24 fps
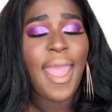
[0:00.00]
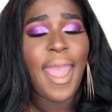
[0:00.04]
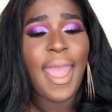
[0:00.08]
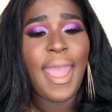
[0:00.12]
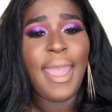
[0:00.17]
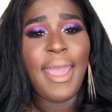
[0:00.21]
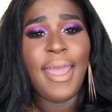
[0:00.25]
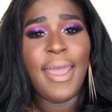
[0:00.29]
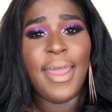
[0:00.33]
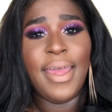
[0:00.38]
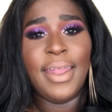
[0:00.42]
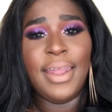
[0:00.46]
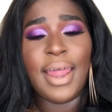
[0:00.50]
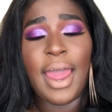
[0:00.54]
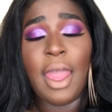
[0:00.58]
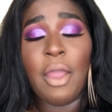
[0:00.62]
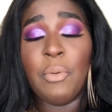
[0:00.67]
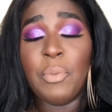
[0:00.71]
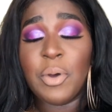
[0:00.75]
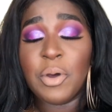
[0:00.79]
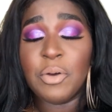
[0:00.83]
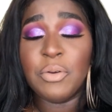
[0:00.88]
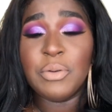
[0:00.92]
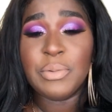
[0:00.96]
and I
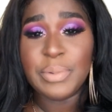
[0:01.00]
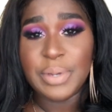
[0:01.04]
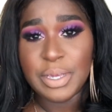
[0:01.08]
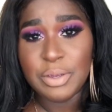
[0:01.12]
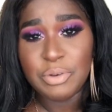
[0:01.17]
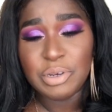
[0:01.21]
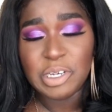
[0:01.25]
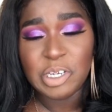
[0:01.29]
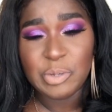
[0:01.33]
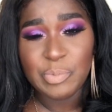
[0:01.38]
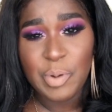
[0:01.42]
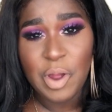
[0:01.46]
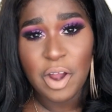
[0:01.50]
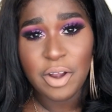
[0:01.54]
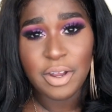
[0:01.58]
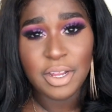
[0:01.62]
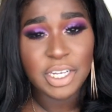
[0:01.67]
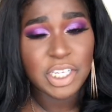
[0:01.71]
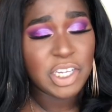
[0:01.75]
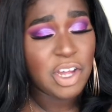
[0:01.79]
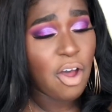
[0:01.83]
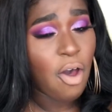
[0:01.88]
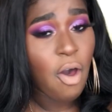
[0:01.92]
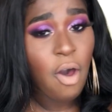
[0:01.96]
will be
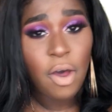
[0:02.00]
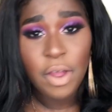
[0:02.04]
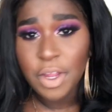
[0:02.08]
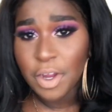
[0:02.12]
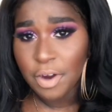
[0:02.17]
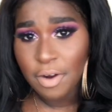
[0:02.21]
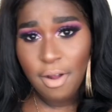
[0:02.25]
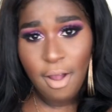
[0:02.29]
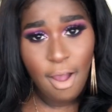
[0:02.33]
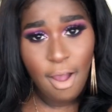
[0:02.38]
responding to all your